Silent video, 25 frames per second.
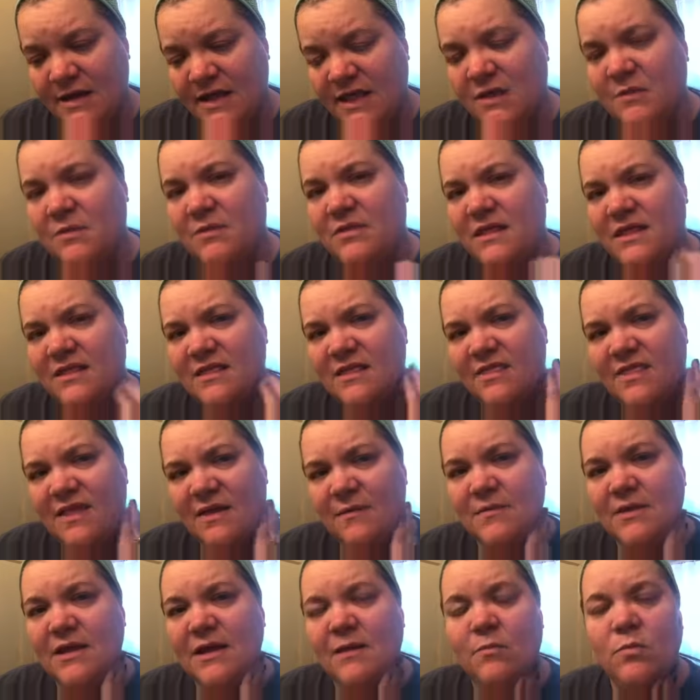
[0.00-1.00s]
you would think that
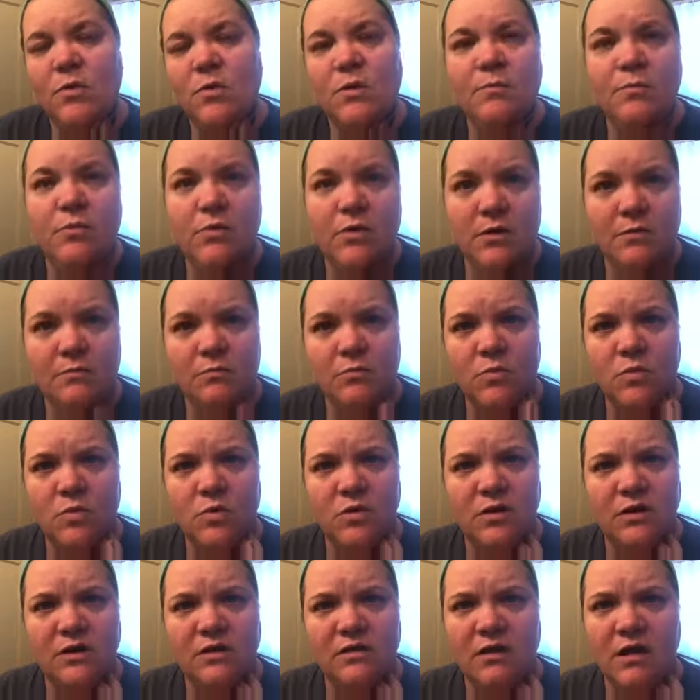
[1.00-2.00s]
they would get
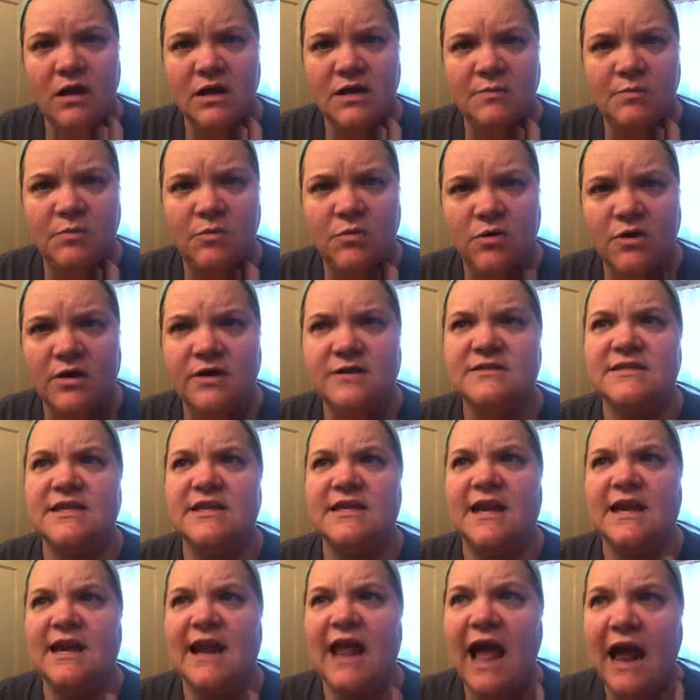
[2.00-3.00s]
more clogged pores and
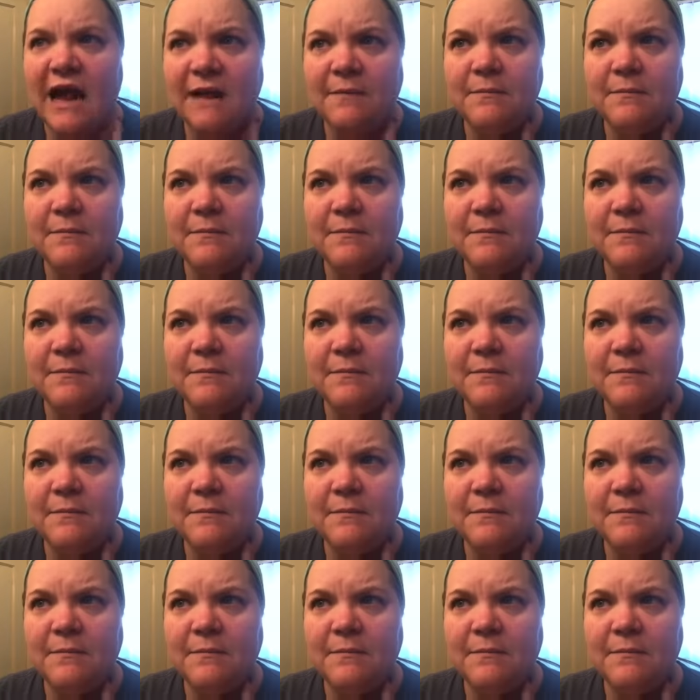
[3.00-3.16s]
they'd get